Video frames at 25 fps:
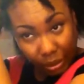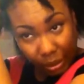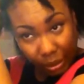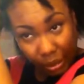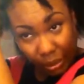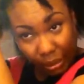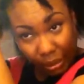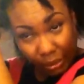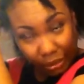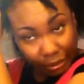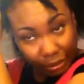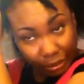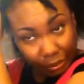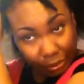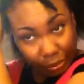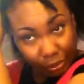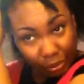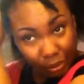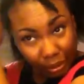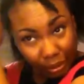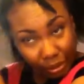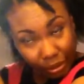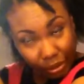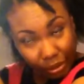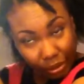I just
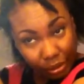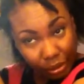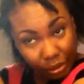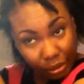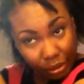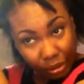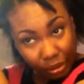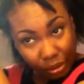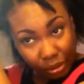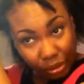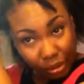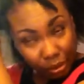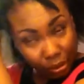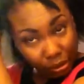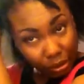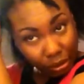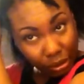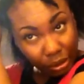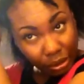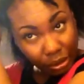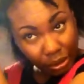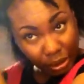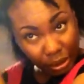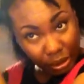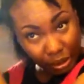wanted to do
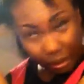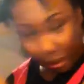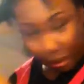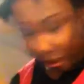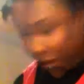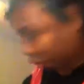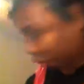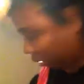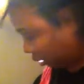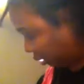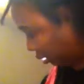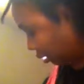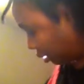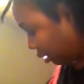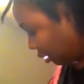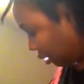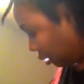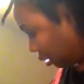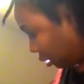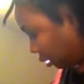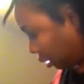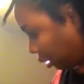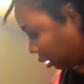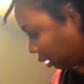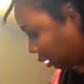this, and then
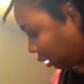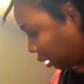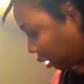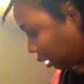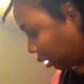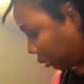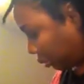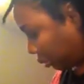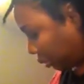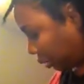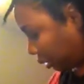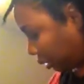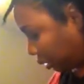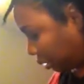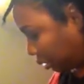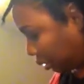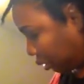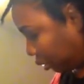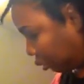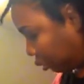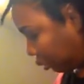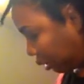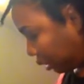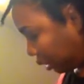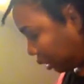I think I'm going to
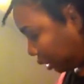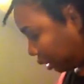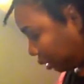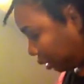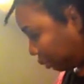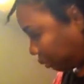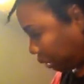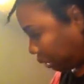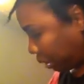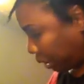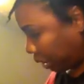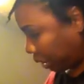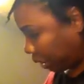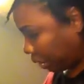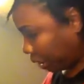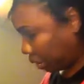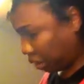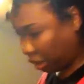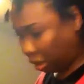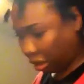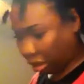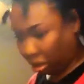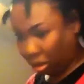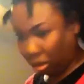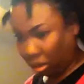twist my
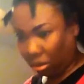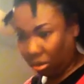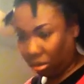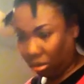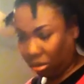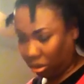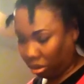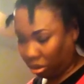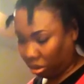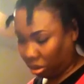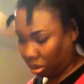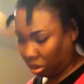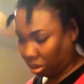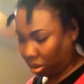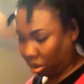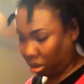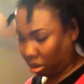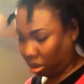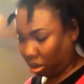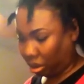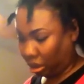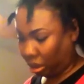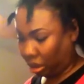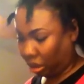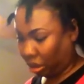hair
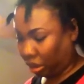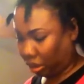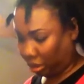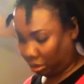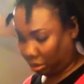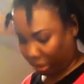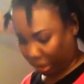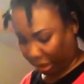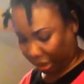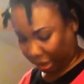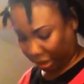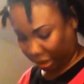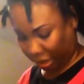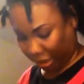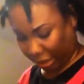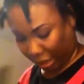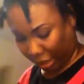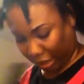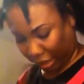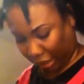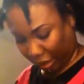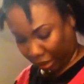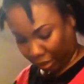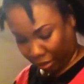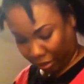in a twist
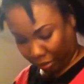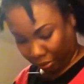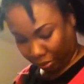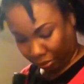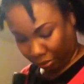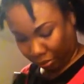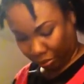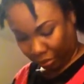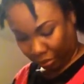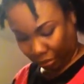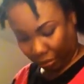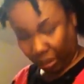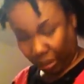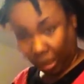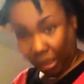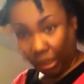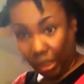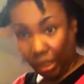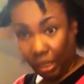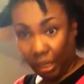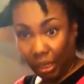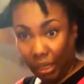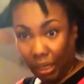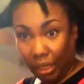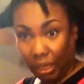style.
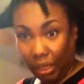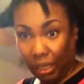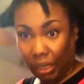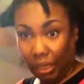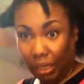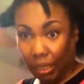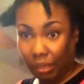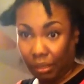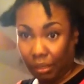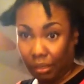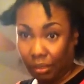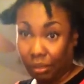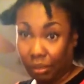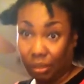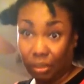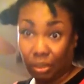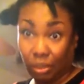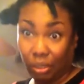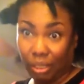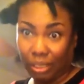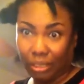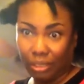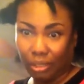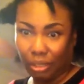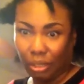And so
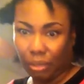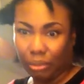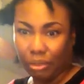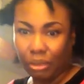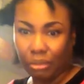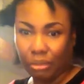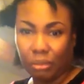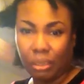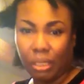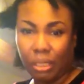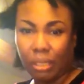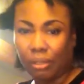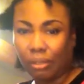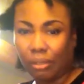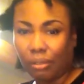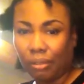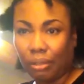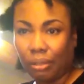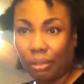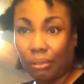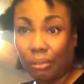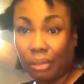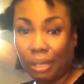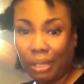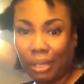I saw some hair
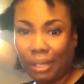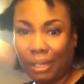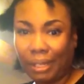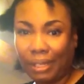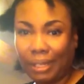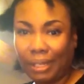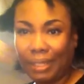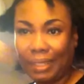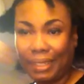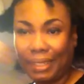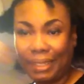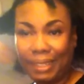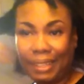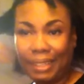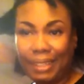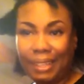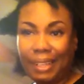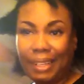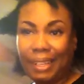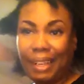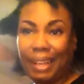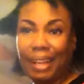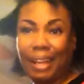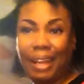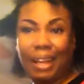on my
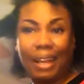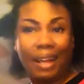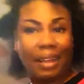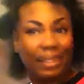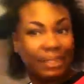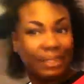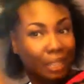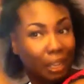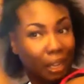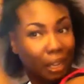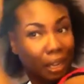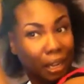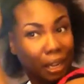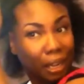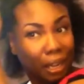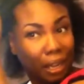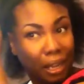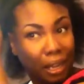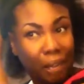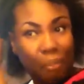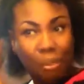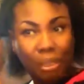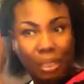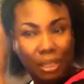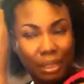
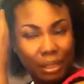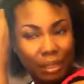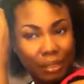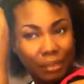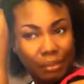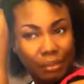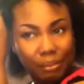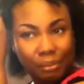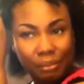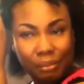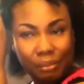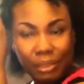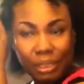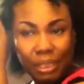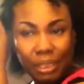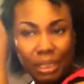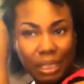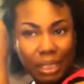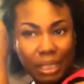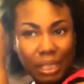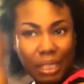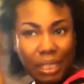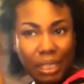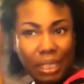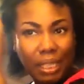top.
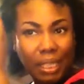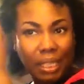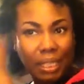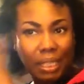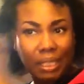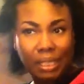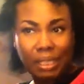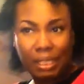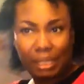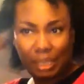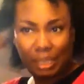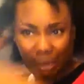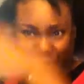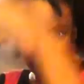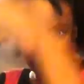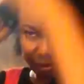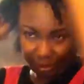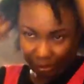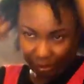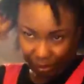And yeah.